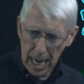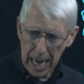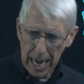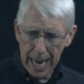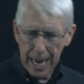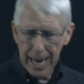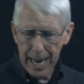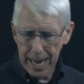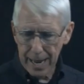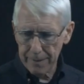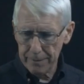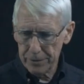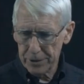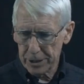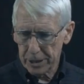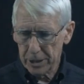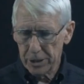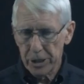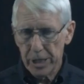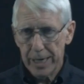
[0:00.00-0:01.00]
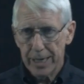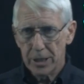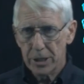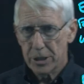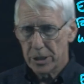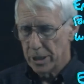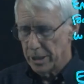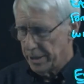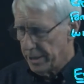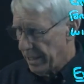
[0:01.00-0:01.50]
I have
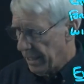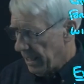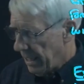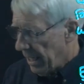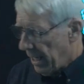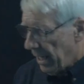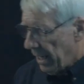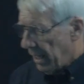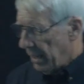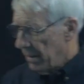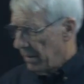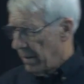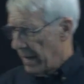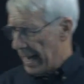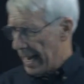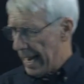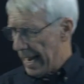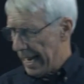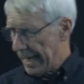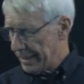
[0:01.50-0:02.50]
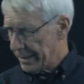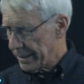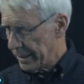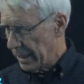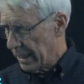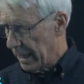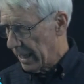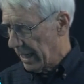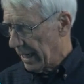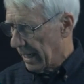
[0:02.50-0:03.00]
suggested that
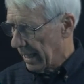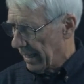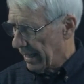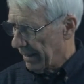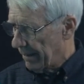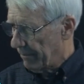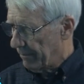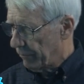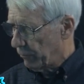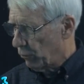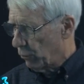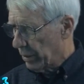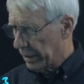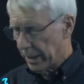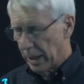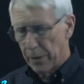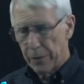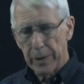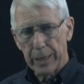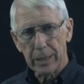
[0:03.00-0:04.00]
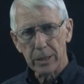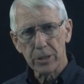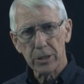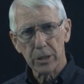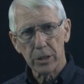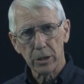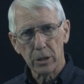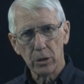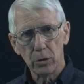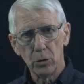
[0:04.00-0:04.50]
um, one of the things
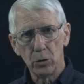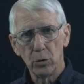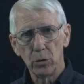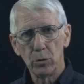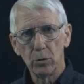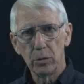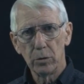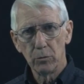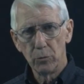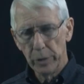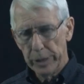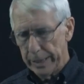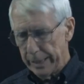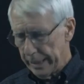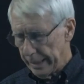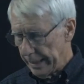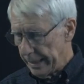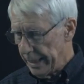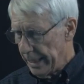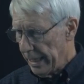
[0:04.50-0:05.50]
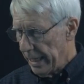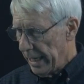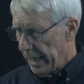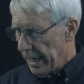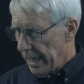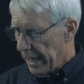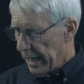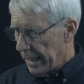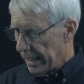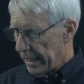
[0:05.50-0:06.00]
that you read
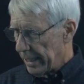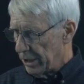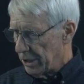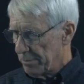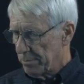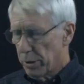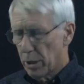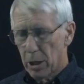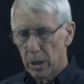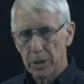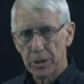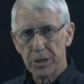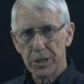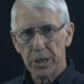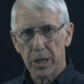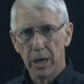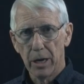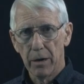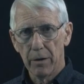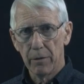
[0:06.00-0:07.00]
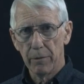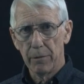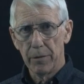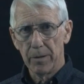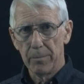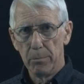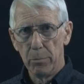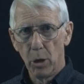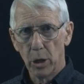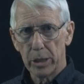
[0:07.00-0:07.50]
is parts of
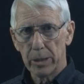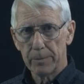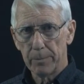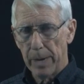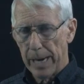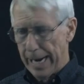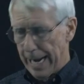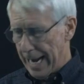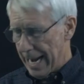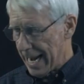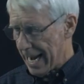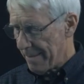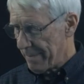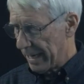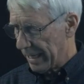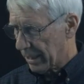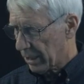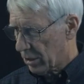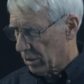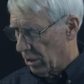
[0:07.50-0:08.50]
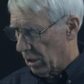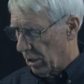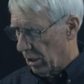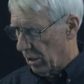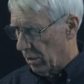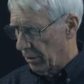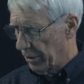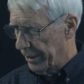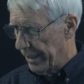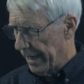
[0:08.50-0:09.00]
the book by Hammack
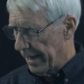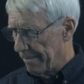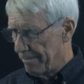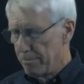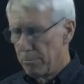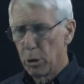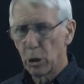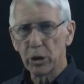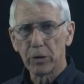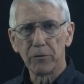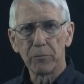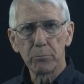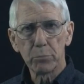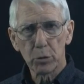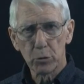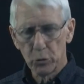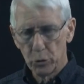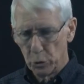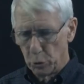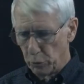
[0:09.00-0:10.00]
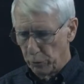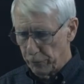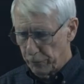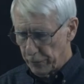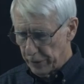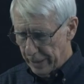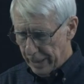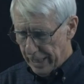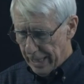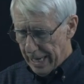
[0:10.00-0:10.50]
called uh, Book of
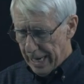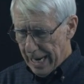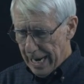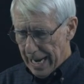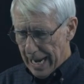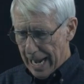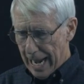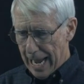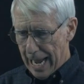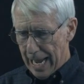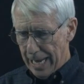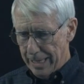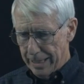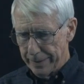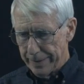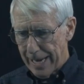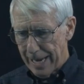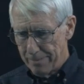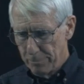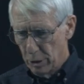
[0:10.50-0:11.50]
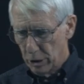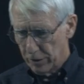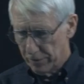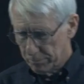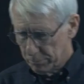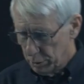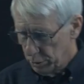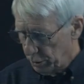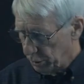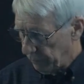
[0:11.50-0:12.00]
Proof. And in that Book
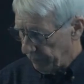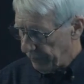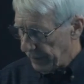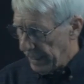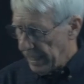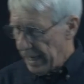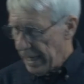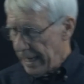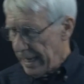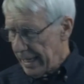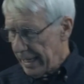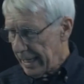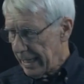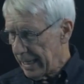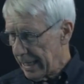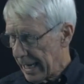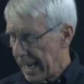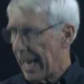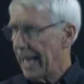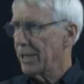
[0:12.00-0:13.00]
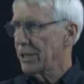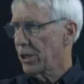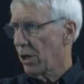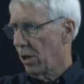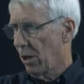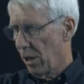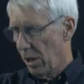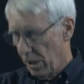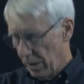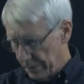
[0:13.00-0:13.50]
of Proof, he has
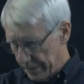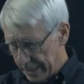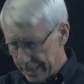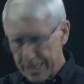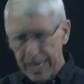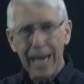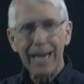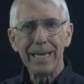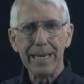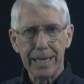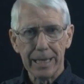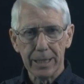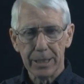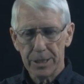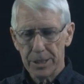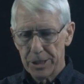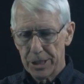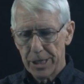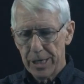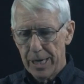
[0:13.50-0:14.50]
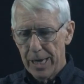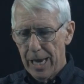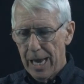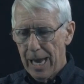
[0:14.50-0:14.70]
all these ideas